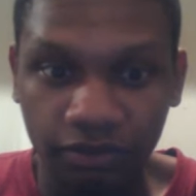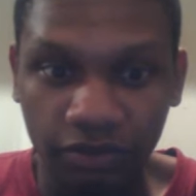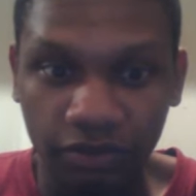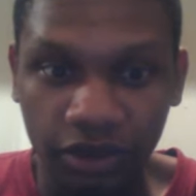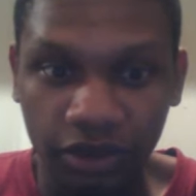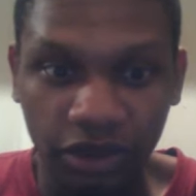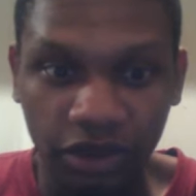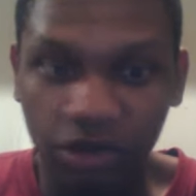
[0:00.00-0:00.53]

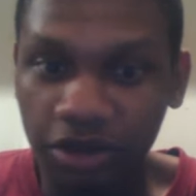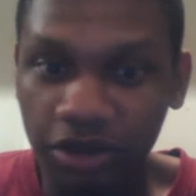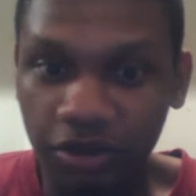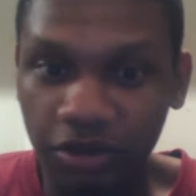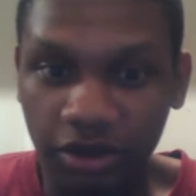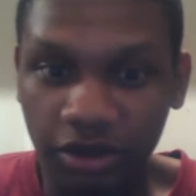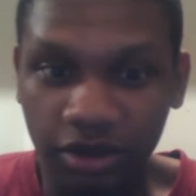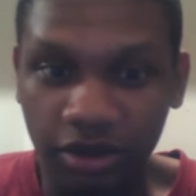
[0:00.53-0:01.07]
He's always
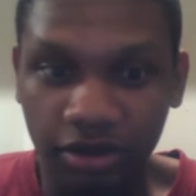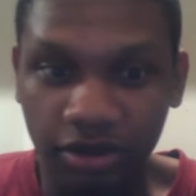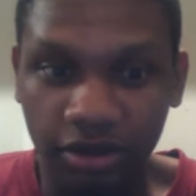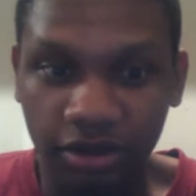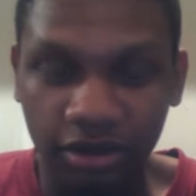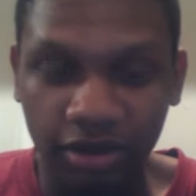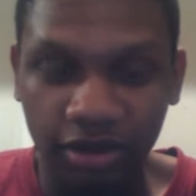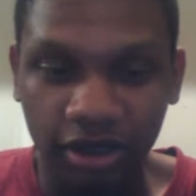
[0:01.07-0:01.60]
working.
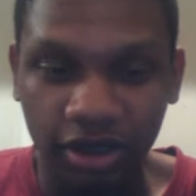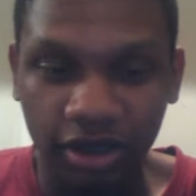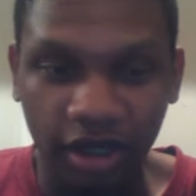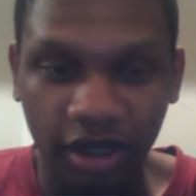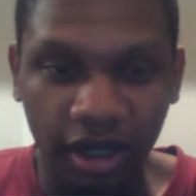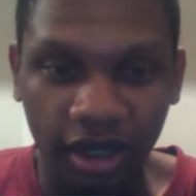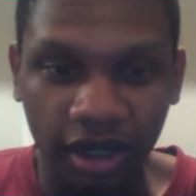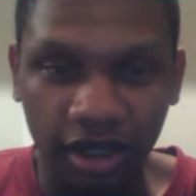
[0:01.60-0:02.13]

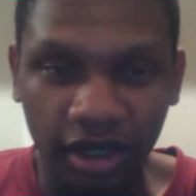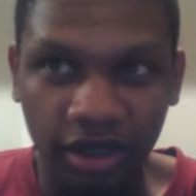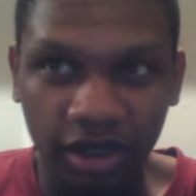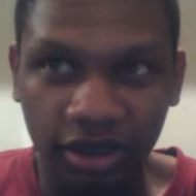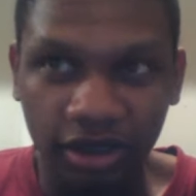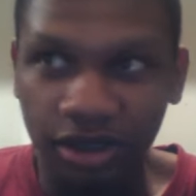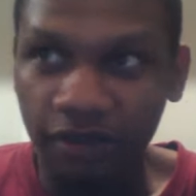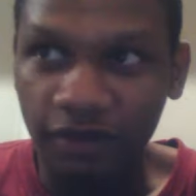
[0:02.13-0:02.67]
And I
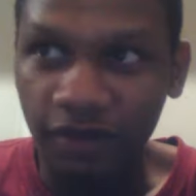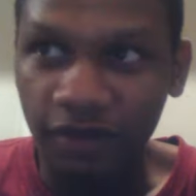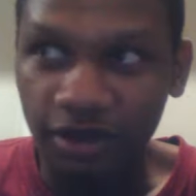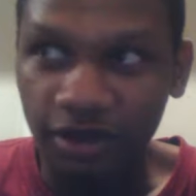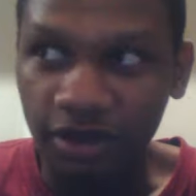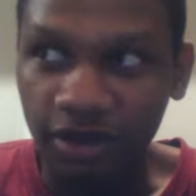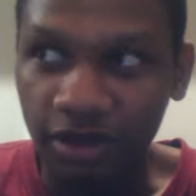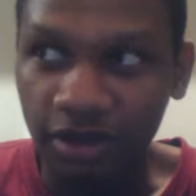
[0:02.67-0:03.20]
think
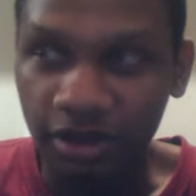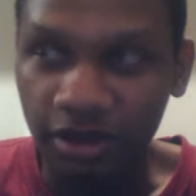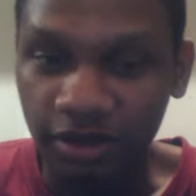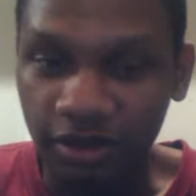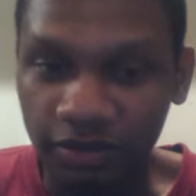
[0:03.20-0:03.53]
eventually